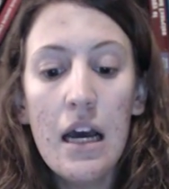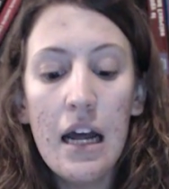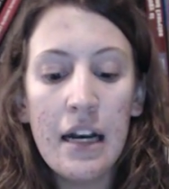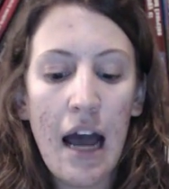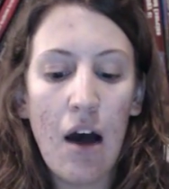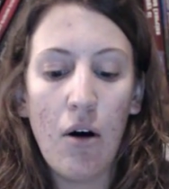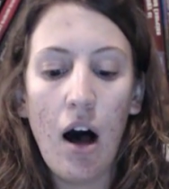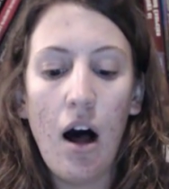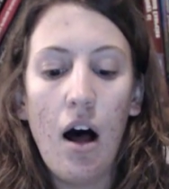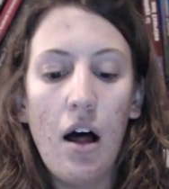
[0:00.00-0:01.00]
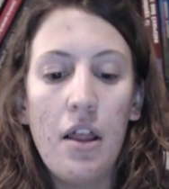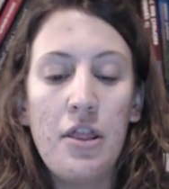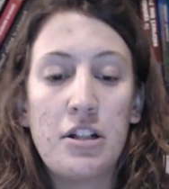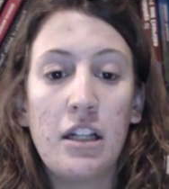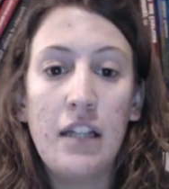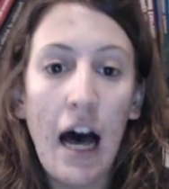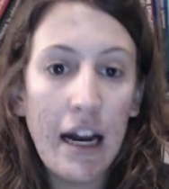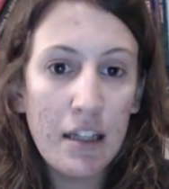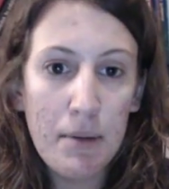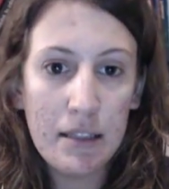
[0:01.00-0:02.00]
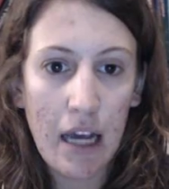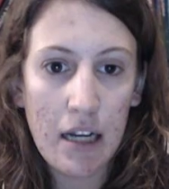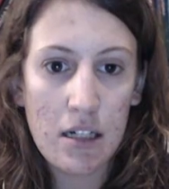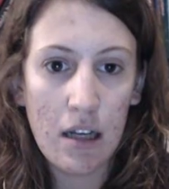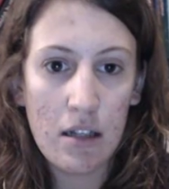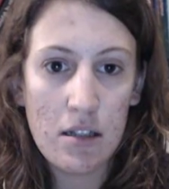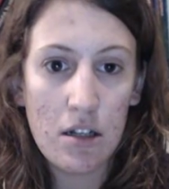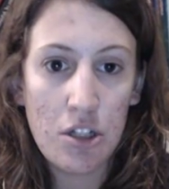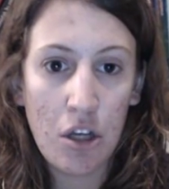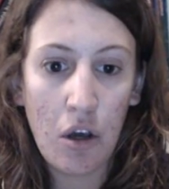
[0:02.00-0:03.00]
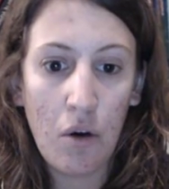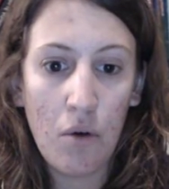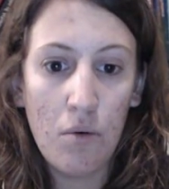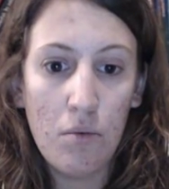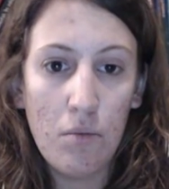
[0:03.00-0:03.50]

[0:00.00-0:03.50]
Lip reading: Now, there's a lot of limitations to